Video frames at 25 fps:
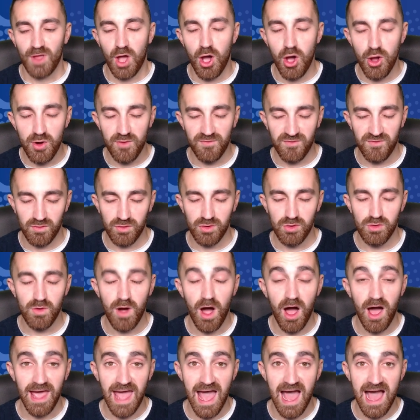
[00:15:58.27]

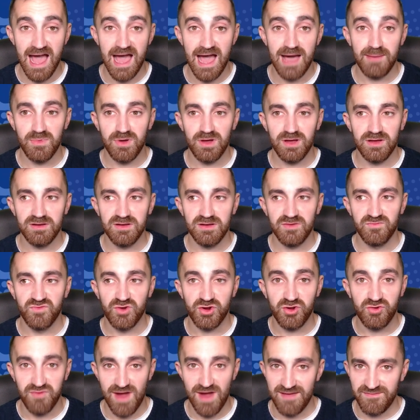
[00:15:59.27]
Overall, I am
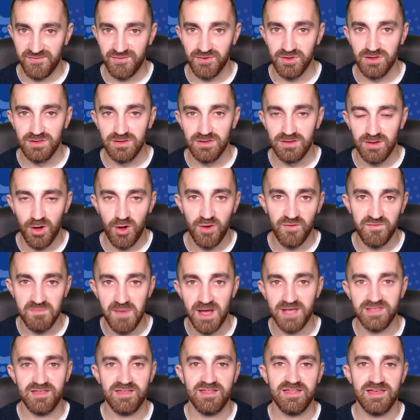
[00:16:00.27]
regretful of
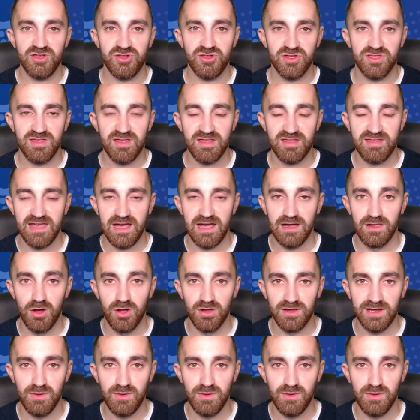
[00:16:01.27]
my decision to sell Ollie